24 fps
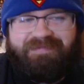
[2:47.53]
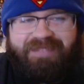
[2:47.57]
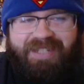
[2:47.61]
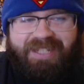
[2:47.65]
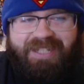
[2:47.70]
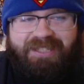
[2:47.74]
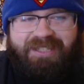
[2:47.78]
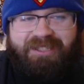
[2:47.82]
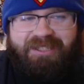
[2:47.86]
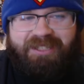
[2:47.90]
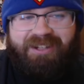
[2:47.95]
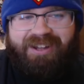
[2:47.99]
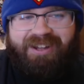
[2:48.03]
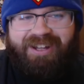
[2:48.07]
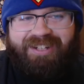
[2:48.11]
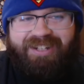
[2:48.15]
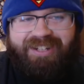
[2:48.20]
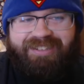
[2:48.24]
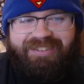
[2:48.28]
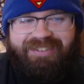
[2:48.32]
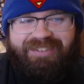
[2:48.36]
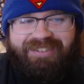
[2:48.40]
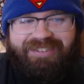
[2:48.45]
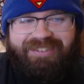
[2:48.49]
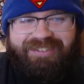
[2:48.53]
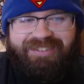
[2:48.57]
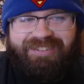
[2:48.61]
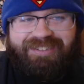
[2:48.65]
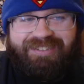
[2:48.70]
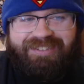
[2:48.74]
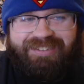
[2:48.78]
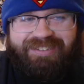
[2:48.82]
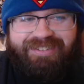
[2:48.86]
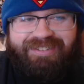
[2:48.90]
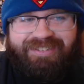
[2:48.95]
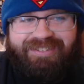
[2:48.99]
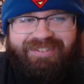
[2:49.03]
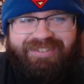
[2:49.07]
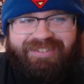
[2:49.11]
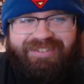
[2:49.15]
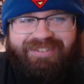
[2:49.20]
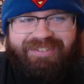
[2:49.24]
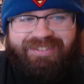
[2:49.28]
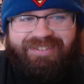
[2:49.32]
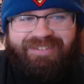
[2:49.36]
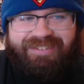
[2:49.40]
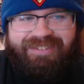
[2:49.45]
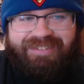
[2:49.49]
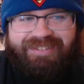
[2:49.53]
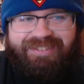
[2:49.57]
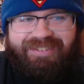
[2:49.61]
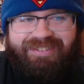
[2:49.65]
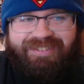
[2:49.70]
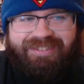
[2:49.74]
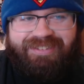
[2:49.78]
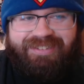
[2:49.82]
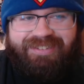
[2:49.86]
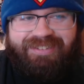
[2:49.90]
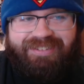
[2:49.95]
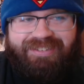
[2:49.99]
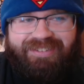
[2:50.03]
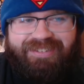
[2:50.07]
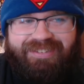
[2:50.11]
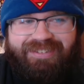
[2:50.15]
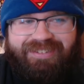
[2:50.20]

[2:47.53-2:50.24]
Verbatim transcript: hey, John. Right here in Baker Line.